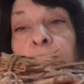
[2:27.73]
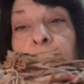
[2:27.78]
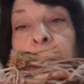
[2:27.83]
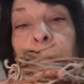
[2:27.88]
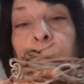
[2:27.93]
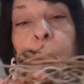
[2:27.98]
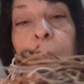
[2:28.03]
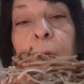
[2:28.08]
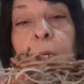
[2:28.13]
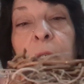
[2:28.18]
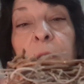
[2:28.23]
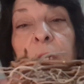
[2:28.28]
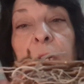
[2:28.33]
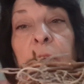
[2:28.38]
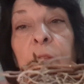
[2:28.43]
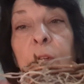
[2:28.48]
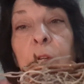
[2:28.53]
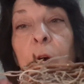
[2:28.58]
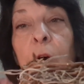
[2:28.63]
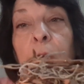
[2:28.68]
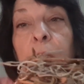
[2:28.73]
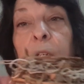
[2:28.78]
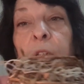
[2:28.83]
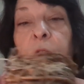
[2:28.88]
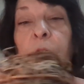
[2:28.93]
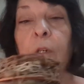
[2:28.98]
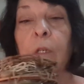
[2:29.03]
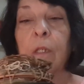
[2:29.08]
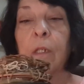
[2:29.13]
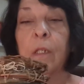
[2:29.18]
I'm paying $7
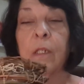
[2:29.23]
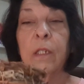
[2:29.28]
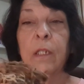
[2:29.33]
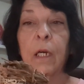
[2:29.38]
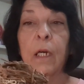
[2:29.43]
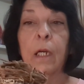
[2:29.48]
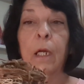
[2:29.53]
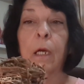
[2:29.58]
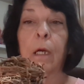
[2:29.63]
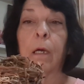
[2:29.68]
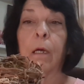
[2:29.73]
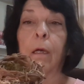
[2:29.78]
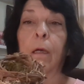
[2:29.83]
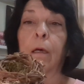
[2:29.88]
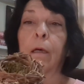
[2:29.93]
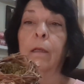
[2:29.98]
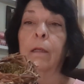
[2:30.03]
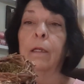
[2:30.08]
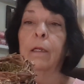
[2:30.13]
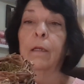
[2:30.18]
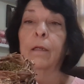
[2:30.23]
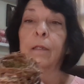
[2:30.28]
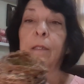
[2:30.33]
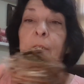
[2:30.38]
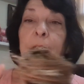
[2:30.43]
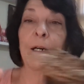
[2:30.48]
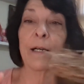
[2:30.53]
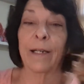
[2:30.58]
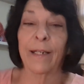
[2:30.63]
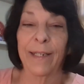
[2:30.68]
for a little tiny, a little
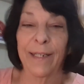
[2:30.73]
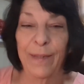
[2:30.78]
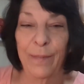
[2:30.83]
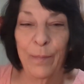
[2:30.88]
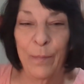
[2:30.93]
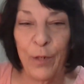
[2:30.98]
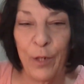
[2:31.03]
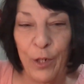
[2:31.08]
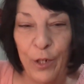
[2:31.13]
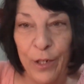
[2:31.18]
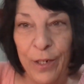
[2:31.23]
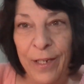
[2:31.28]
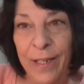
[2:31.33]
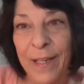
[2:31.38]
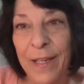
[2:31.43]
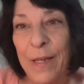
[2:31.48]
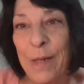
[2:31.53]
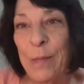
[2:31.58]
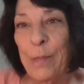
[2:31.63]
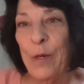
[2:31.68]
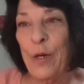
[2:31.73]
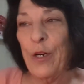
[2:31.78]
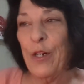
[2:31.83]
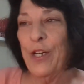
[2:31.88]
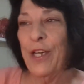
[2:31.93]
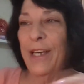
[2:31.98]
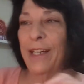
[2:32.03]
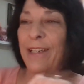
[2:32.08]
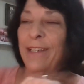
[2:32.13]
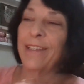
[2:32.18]
tiny bird
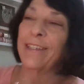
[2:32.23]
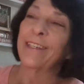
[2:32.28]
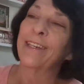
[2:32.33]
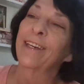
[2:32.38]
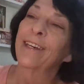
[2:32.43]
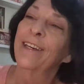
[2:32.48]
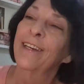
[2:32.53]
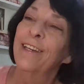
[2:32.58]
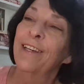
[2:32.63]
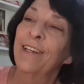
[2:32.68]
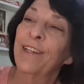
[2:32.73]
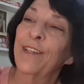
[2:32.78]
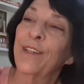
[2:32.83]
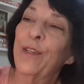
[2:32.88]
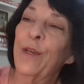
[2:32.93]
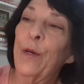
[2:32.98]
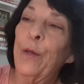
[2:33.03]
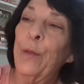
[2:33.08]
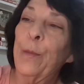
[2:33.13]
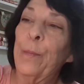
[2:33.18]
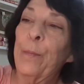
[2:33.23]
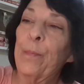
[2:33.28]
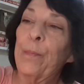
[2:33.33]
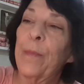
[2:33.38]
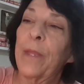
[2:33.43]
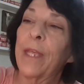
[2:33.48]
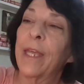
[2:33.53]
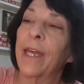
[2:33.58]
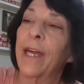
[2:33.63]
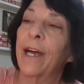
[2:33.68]
nest. So
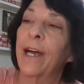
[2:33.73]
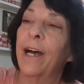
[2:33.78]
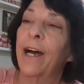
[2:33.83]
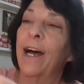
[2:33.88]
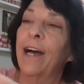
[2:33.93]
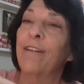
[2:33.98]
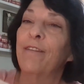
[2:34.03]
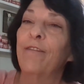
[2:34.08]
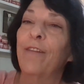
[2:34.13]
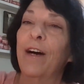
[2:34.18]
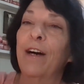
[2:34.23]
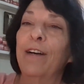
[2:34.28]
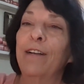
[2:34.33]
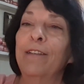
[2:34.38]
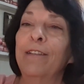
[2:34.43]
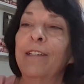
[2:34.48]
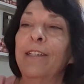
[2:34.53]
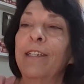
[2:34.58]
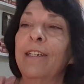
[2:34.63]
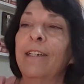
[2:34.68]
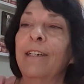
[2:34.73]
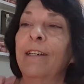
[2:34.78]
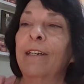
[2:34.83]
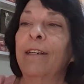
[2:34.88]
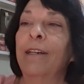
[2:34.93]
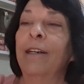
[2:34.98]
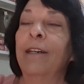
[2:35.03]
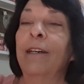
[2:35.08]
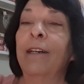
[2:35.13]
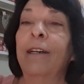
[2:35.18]
I found
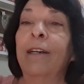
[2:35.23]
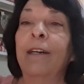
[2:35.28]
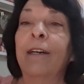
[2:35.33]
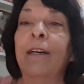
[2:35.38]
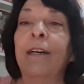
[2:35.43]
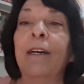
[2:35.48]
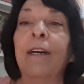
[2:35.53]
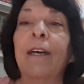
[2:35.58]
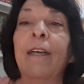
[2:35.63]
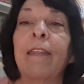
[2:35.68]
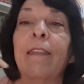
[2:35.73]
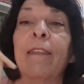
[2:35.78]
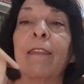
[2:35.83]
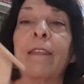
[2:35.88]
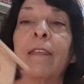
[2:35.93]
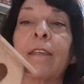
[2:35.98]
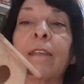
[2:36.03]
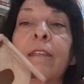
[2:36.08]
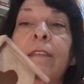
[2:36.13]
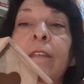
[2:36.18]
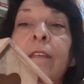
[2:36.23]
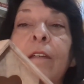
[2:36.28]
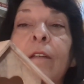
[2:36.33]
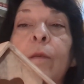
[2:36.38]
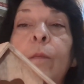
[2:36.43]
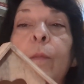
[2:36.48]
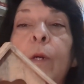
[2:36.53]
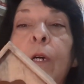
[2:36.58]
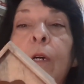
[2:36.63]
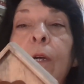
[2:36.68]
this little
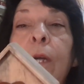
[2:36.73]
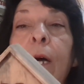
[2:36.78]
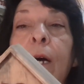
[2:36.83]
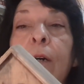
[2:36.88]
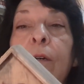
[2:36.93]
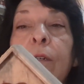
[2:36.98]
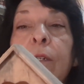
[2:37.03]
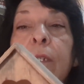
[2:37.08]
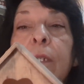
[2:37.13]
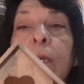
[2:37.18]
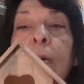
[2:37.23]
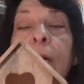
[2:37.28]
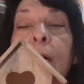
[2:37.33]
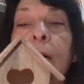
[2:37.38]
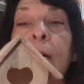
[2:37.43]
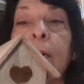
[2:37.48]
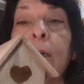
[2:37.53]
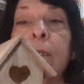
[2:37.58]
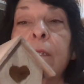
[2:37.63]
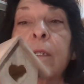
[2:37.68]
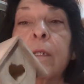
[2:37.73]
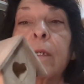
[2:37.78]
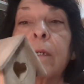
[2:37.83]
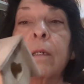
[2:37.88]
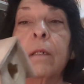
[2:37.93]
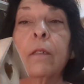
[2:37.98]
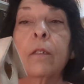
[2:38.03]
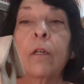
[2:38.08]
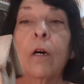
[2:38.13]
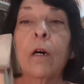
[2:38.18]
birdhouse at
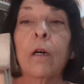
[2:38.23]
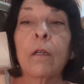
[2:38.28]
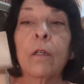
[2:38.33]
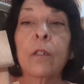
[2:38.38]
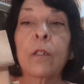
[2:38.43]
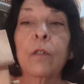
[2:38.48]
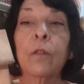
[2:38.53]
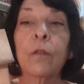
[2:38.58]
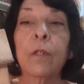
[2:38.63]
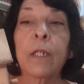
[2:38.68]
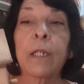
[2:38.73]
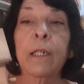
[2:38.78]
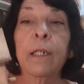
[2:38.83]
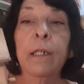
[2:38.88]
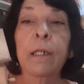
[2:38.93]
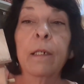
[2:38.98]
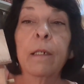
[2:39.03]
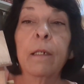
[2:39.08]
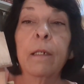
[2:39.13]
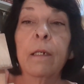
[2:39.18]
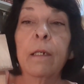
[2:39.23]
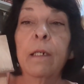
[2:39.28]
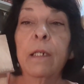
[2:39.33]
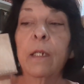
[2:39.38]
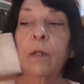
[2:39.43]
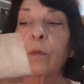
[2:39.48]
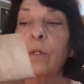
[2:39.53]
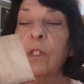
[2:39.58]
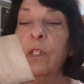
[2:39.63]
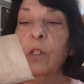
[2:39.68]
Dollar Tree, and
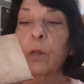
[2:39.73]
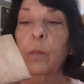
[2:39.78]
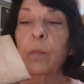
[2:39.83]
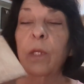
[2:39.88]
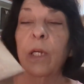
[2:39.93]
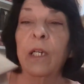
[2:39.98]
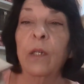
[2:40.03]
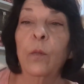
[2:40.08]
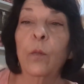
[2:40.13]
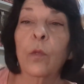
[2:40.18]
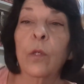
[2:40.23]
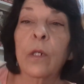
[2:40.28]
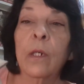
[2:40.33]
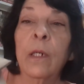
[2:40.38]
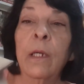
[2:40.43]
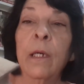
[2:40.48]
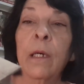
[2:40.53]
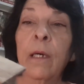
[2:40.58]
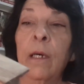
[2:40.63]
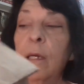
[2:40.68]
it was just plain wood.